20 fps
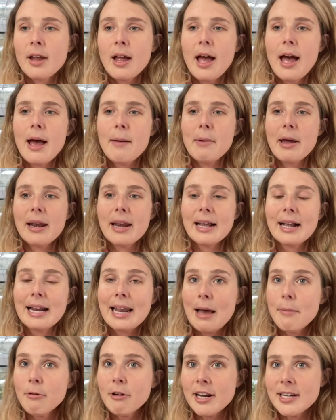And in
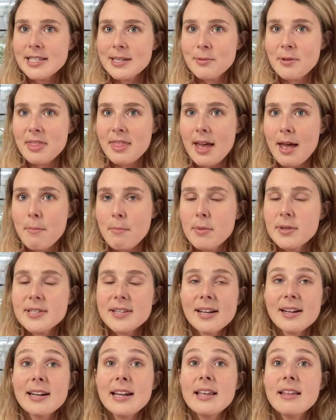collaborating with them,
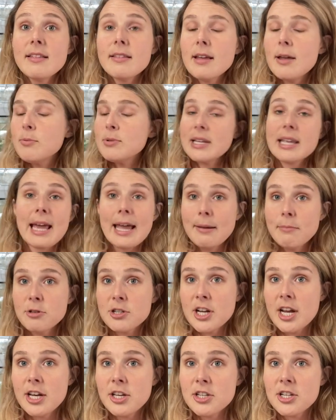suddenly it was a game
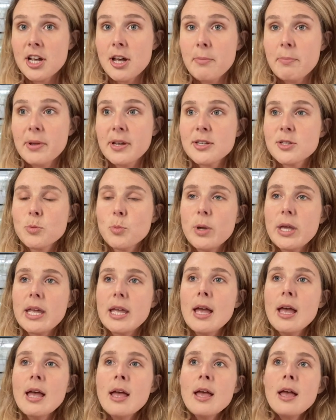changer, because
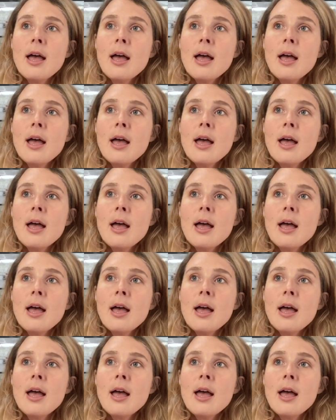we